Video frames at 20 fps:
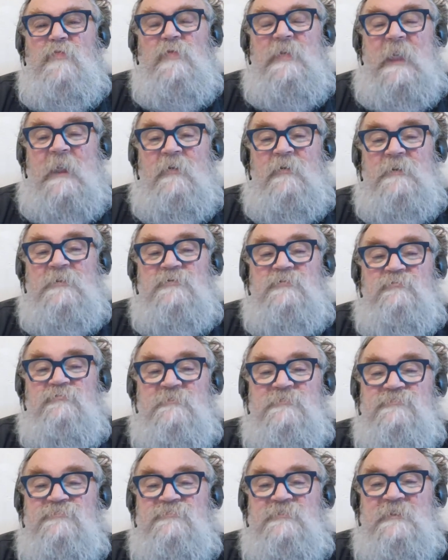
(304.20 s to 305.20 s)

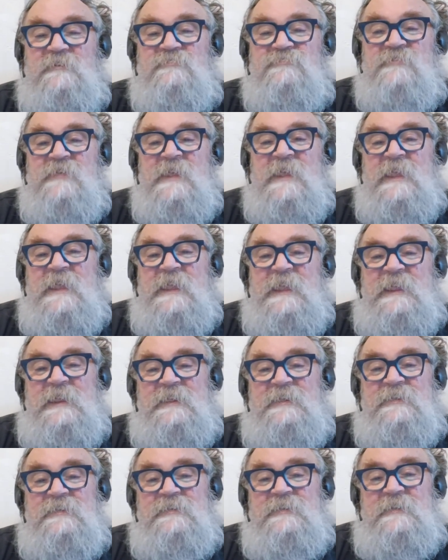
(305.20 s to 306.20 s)
characteristics
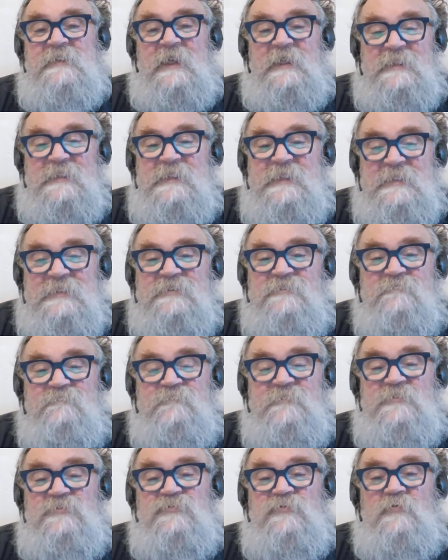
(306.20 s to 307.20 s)
in an
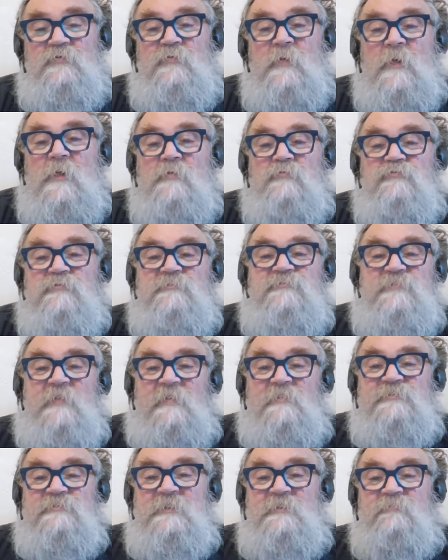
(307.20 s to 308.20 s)
individual
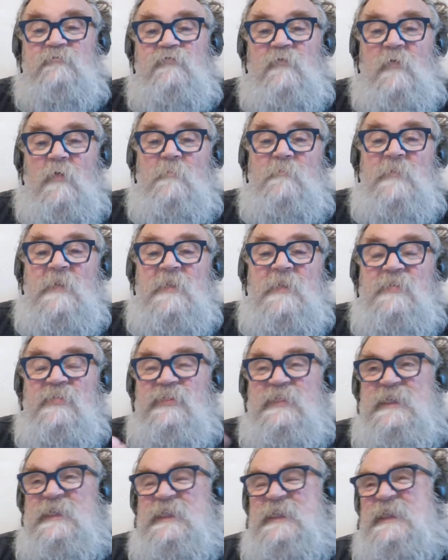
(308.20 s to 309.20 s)
resulting from
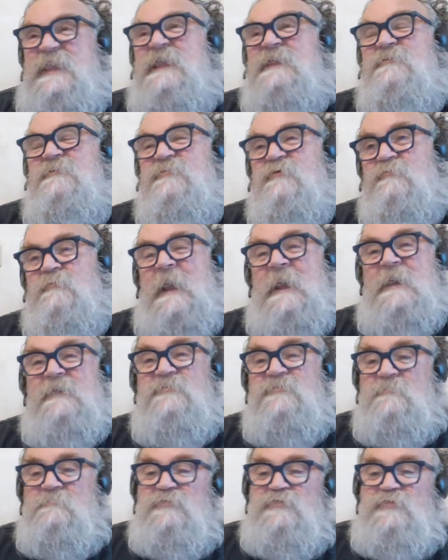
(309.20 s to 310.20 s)
the
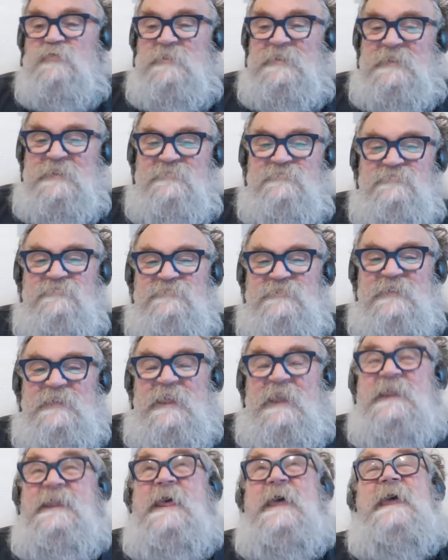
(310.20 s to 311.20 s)
interaction between its
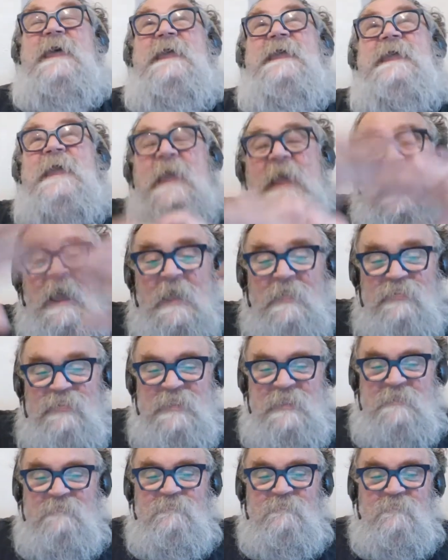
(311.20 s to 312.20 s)
DNA and
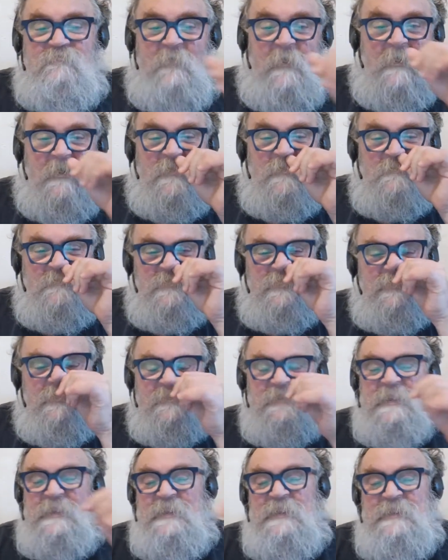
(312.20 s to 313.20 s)
the environment
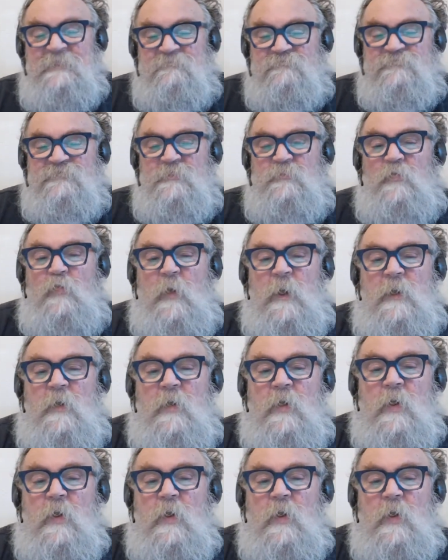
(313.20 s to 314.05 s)
that it lives in, where